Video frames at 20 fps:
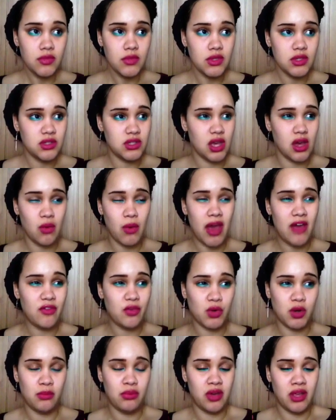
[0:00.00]
So whatever you
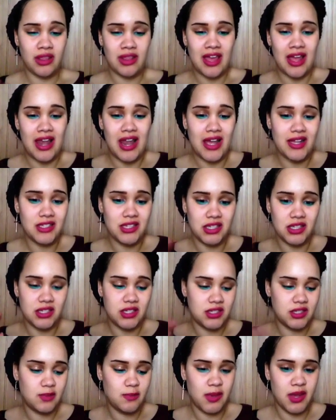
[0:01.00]
want to put in there, lettuce,
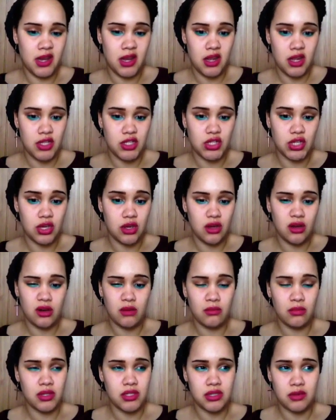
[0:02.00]
spinach,
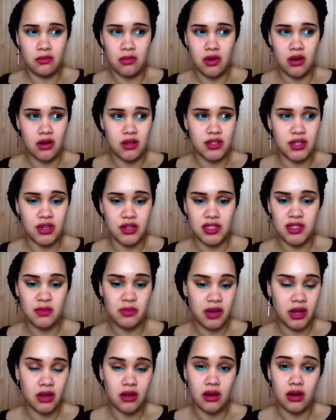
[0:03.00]
cucumber, tomato,
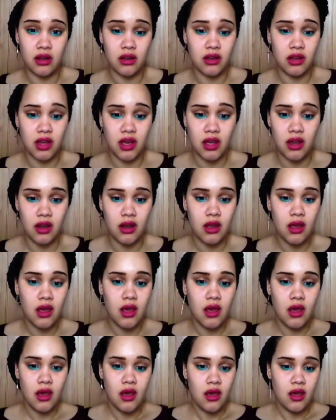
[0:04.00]
spring onion,
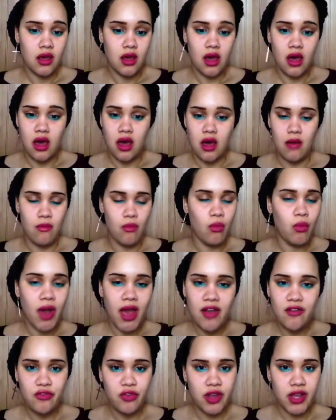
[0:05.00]

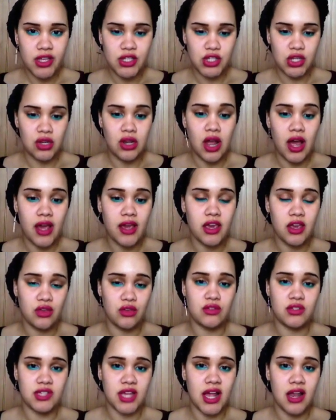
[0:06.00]
whatever it is you like in
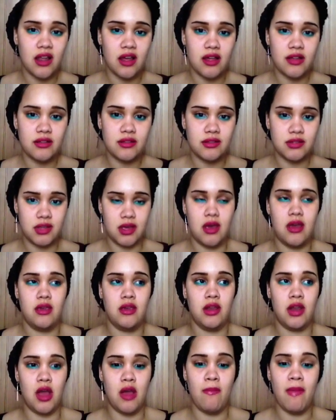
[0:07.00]
your salads,
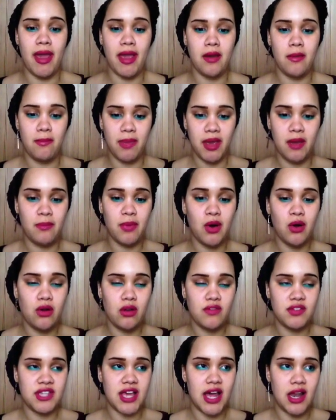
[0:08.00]
you know, make a big bowl
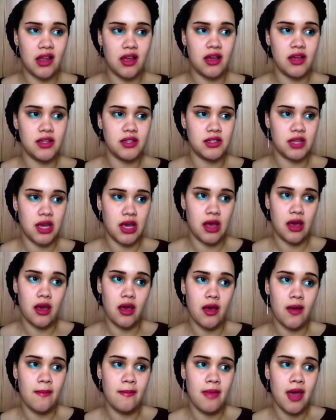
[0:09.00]
of salad,
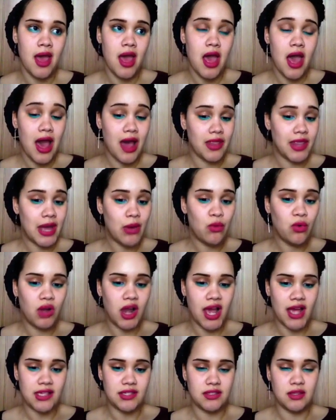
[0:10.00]
and that will
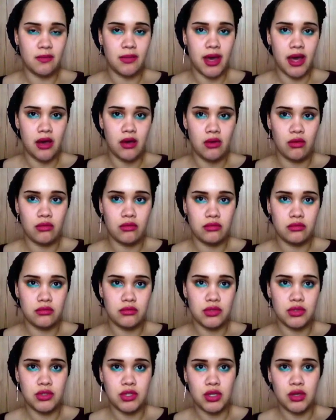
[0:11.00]
last about
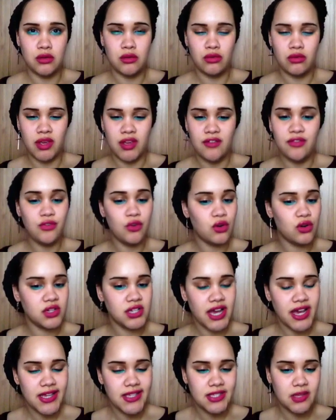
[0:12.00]
2, 3, 4
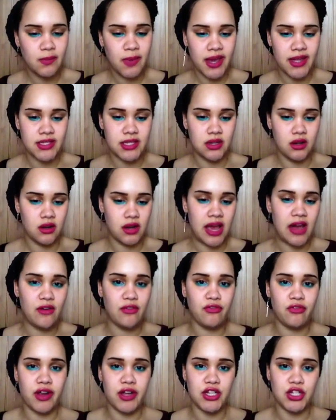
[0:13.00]
days, depending on how
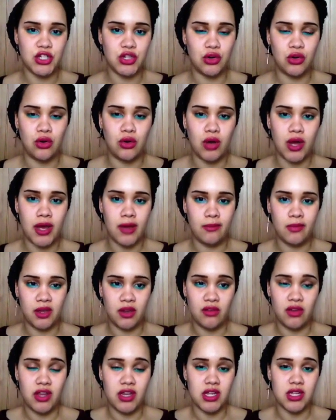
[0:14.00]
fresh your
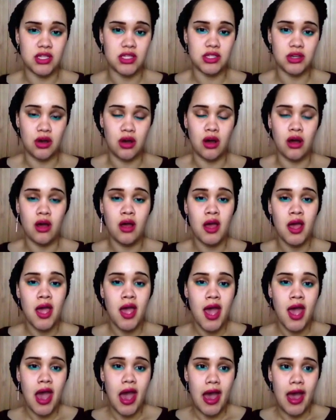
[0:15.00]
ingredients are,
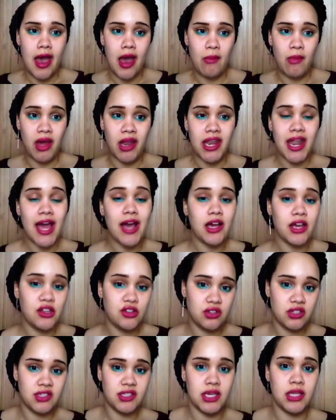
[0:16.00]
and that can
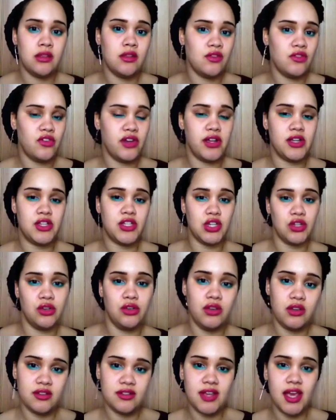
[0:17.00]
just sit in the fridge. So
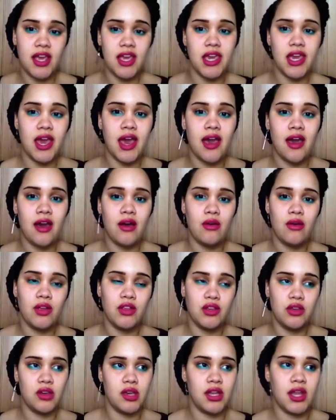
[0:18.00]
you can take it out
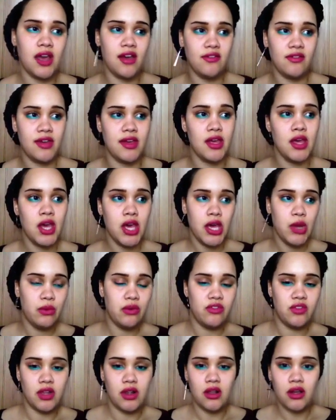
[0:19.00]
and you can have it
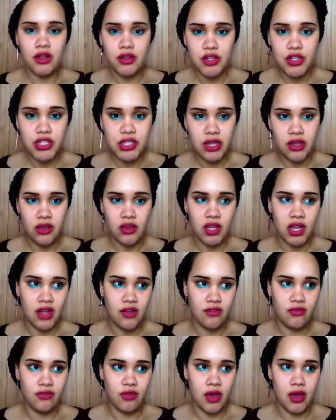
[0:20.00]
with your lunch. So you can
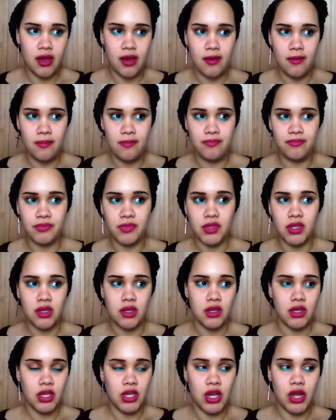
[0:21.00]
have
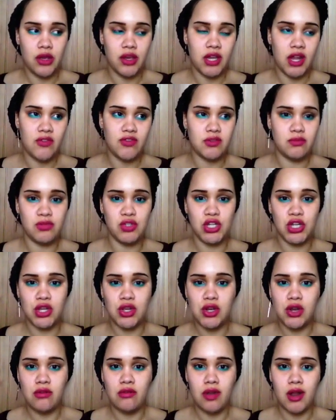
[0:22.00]
You know, you can have some
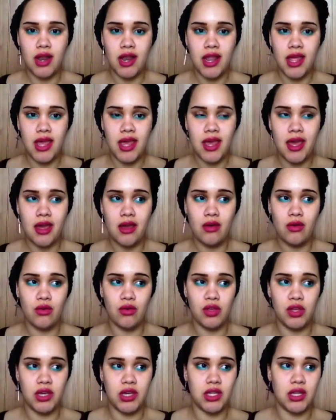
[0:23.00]
tuna on there, or
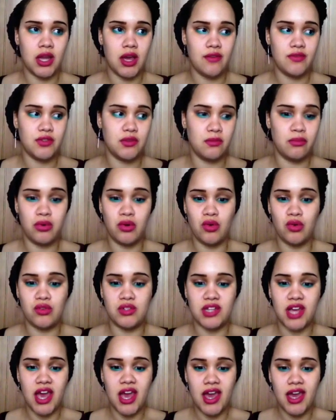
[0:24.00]
you could have some
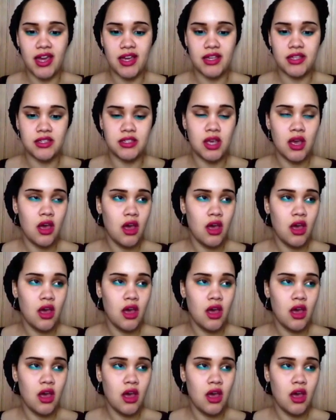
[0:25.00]
boiled eggs,